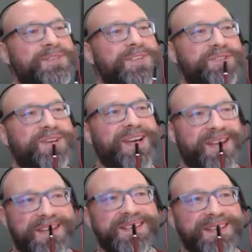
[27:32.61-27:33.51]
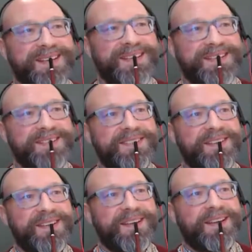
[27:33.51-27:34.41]
head, Esther, because
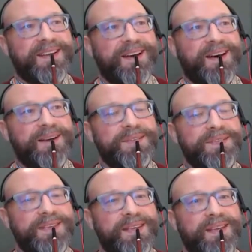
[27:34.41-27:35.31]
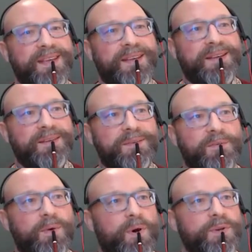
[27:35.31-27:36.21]
I was thinking, well,
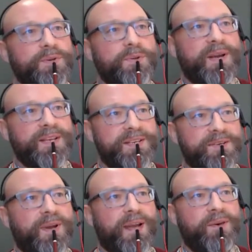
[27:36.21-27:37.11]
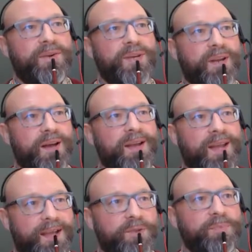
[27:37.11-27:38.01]
what do I do? How can I
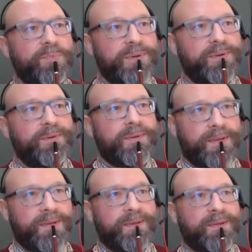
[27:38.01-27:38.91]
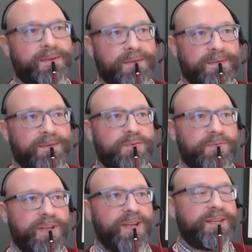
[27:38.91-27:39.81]
help
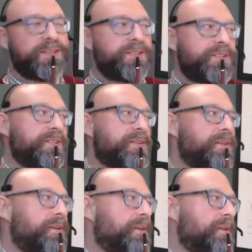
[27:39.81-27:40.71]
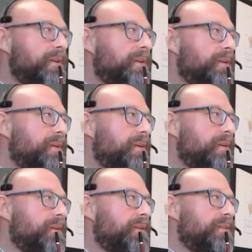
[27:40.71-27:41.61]
create
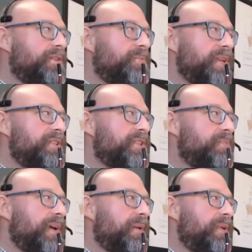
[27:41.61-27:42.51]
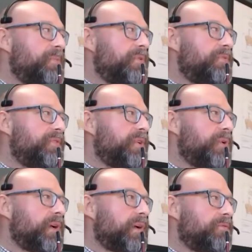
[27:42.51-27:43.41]
spaces where people feel more
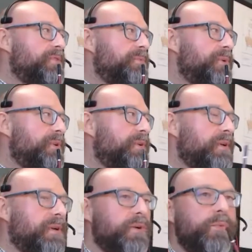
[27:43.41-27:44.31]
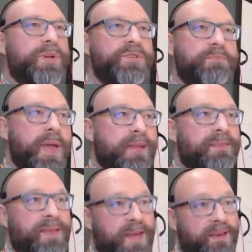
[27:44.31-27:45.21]
comfortable, which may
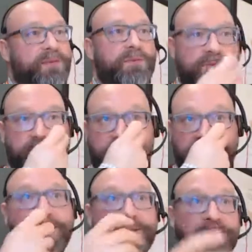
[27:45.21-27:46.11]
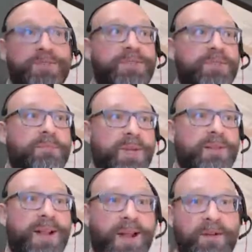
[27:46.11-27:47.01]
then ripple out to mean that
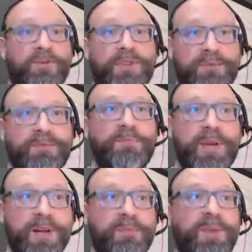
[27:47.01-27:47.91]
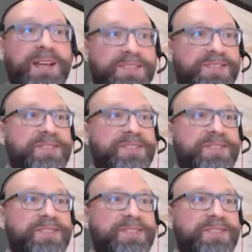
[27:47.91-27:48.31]
algorithms become less.